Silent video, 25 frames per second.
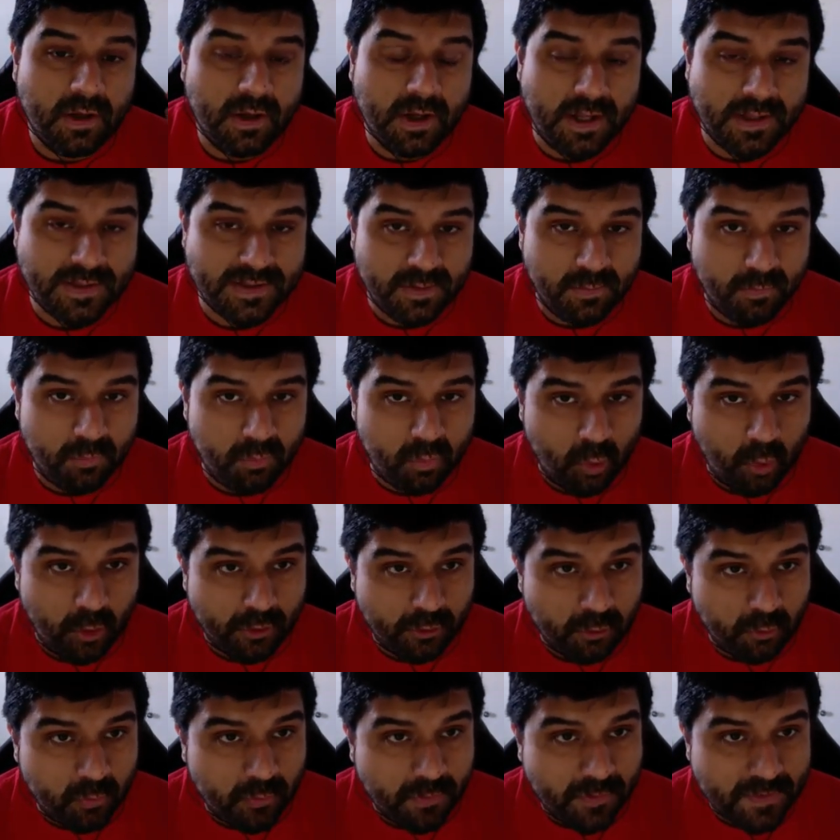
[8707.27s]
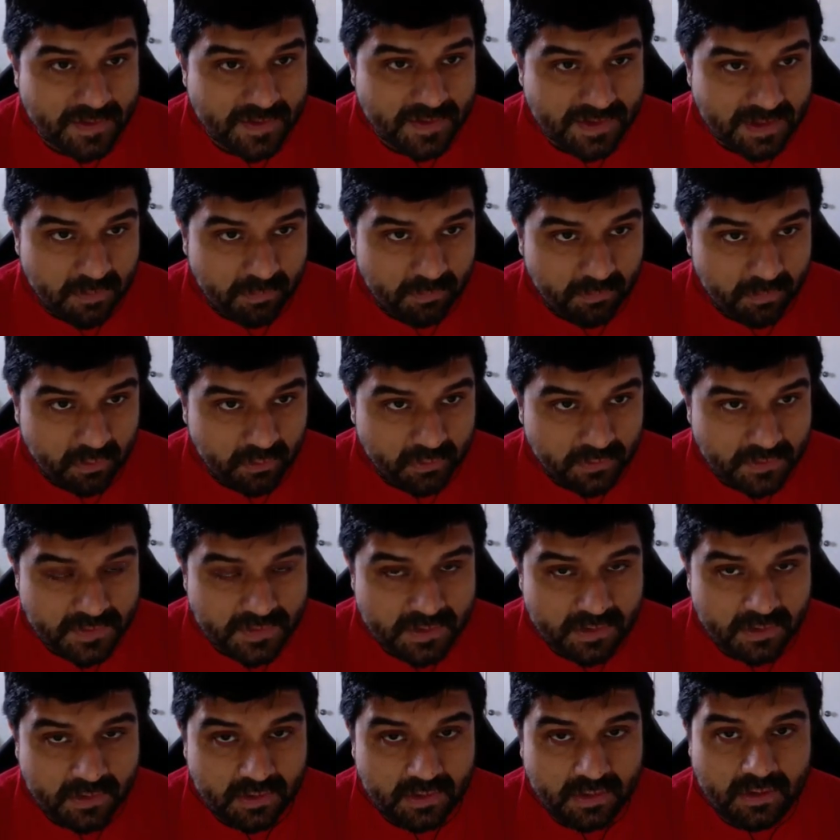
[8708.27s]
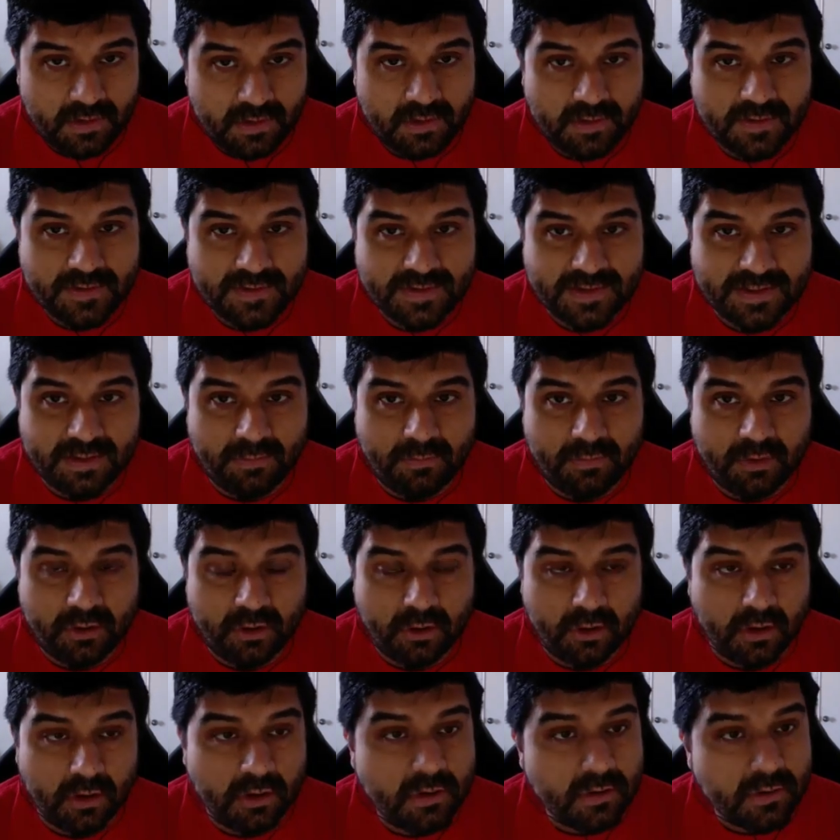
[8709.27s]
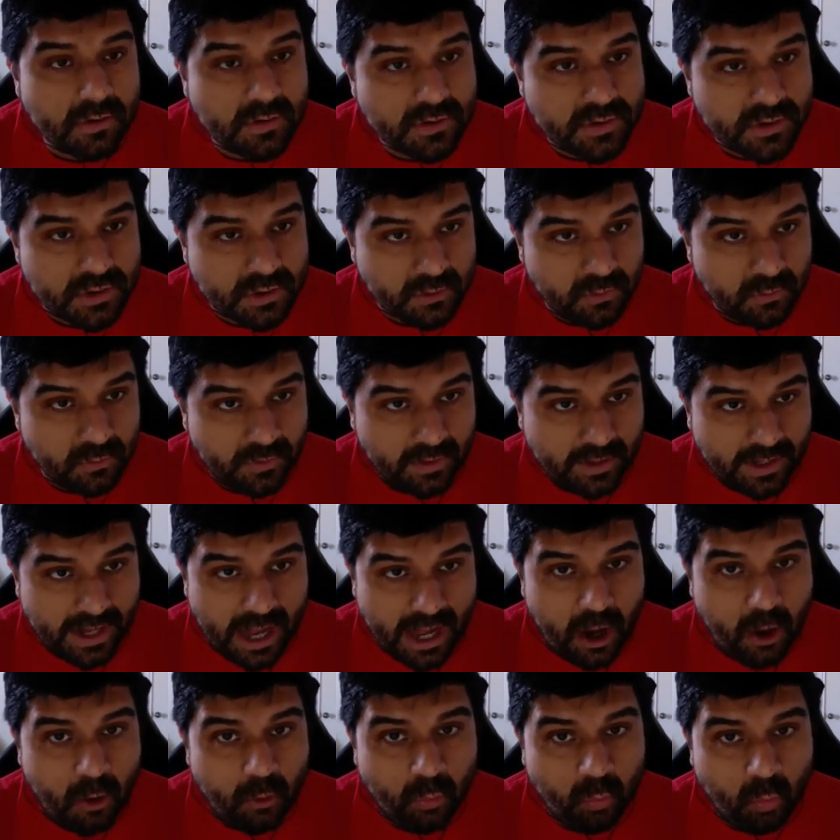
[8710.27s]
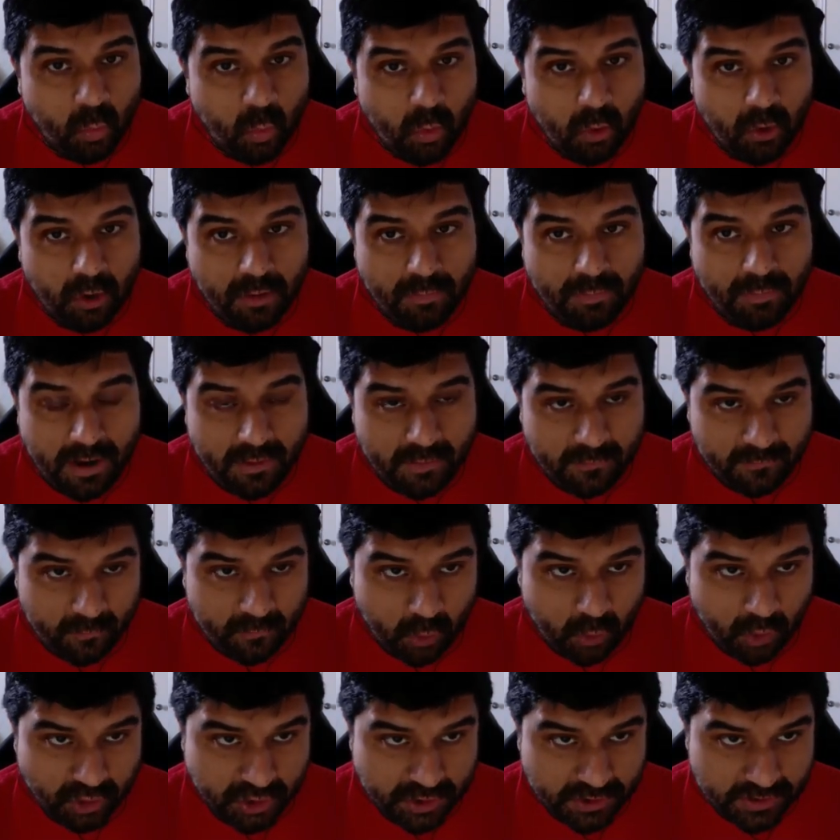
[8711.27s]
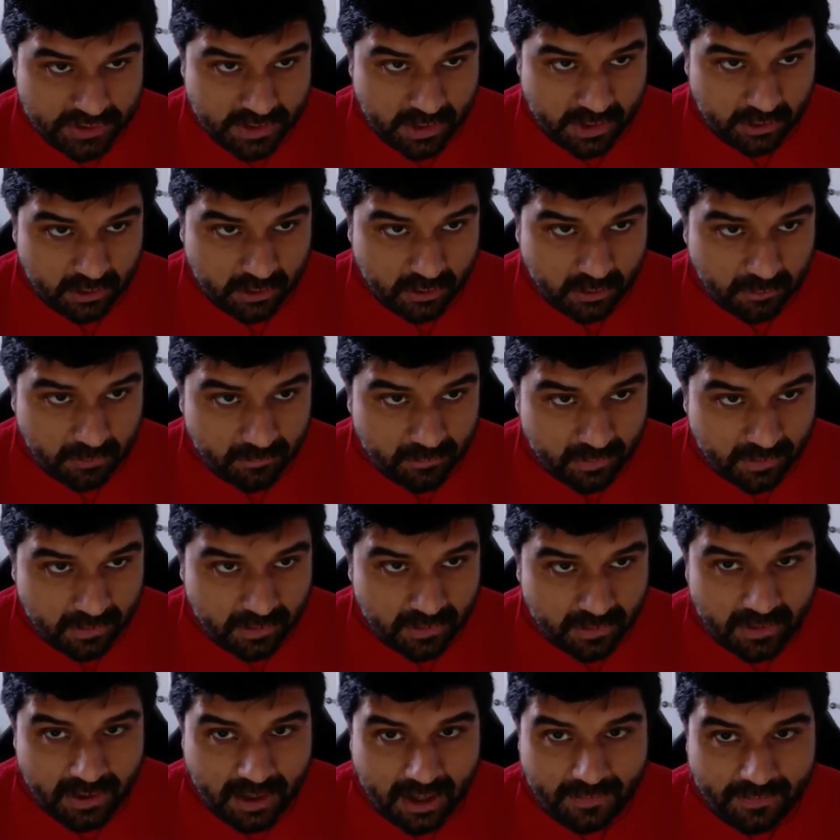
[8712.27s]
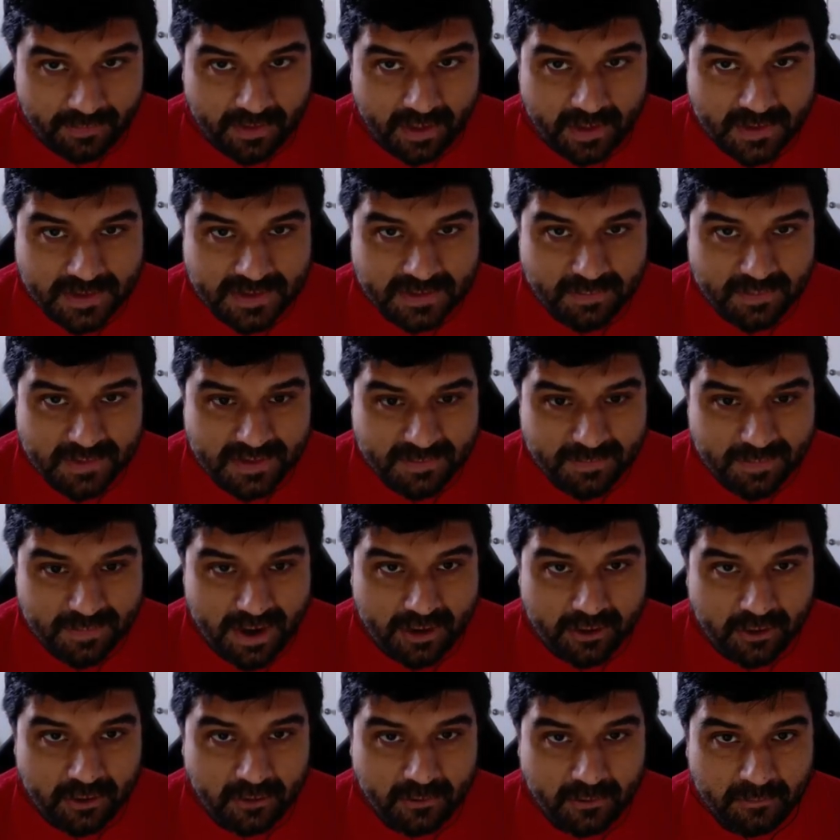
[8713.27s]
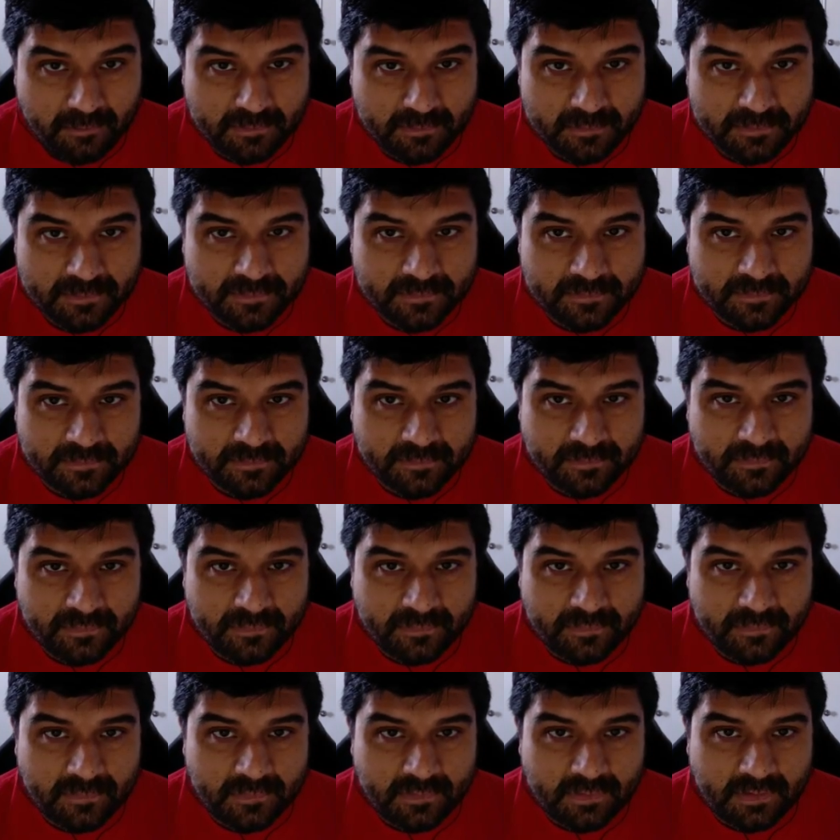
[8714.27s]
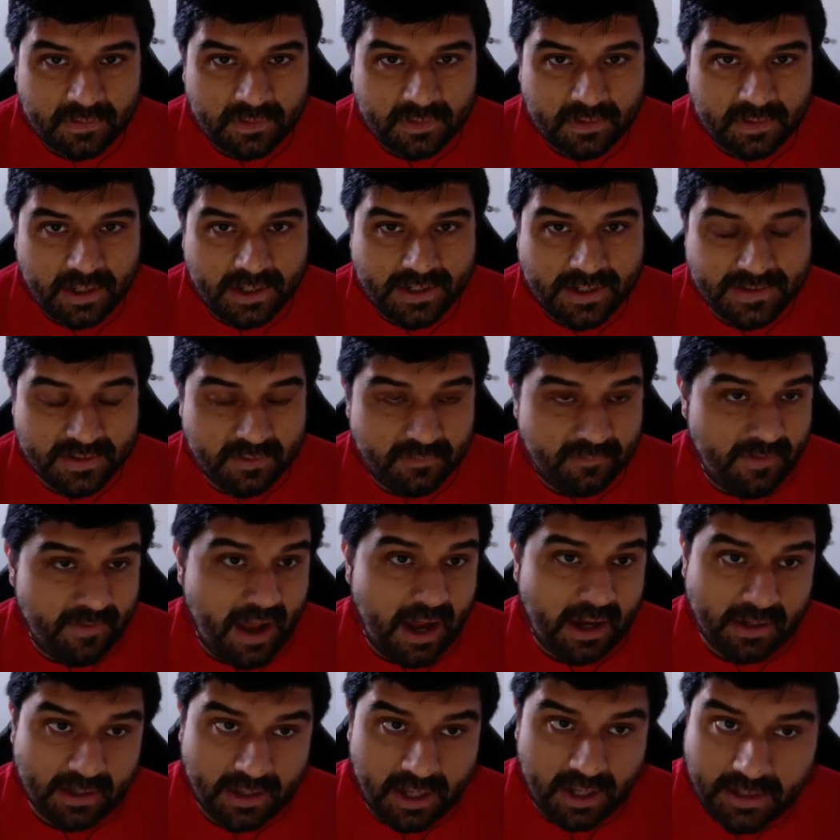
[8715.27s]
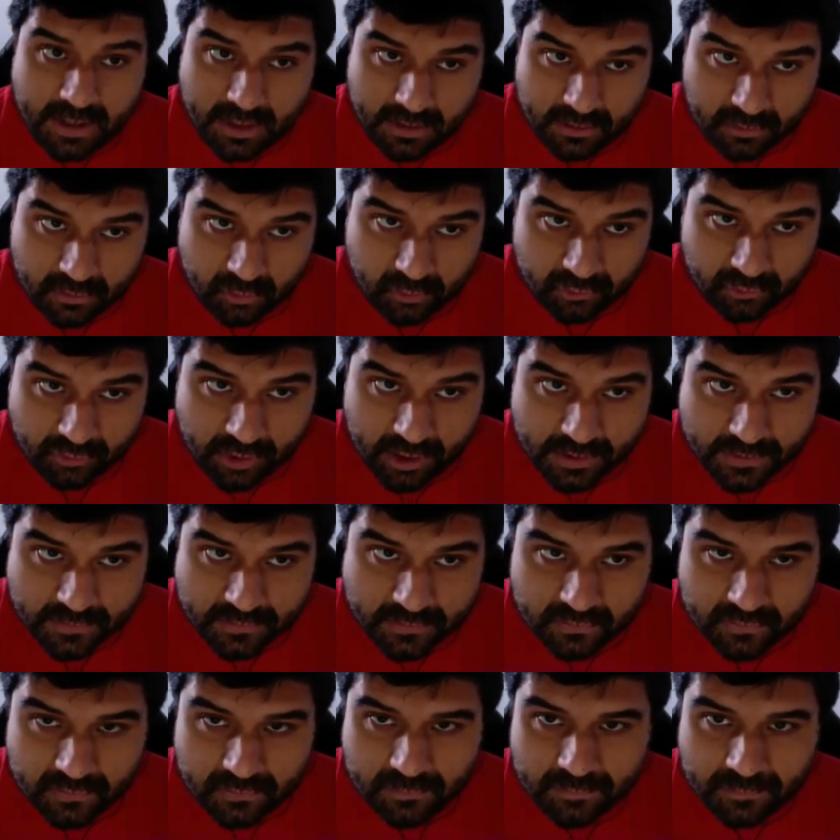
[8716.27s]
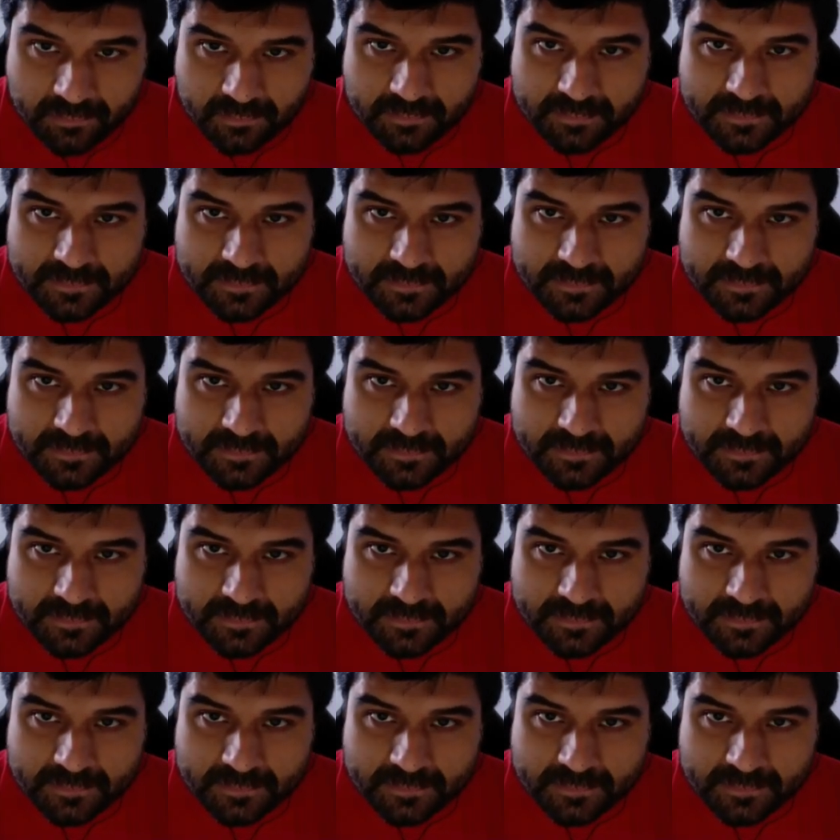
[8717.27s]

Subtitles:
It's embroidered with the symbols similar to the gown worn by the fortune teller at the Huntsman's Manor. It is in fact an identical dress.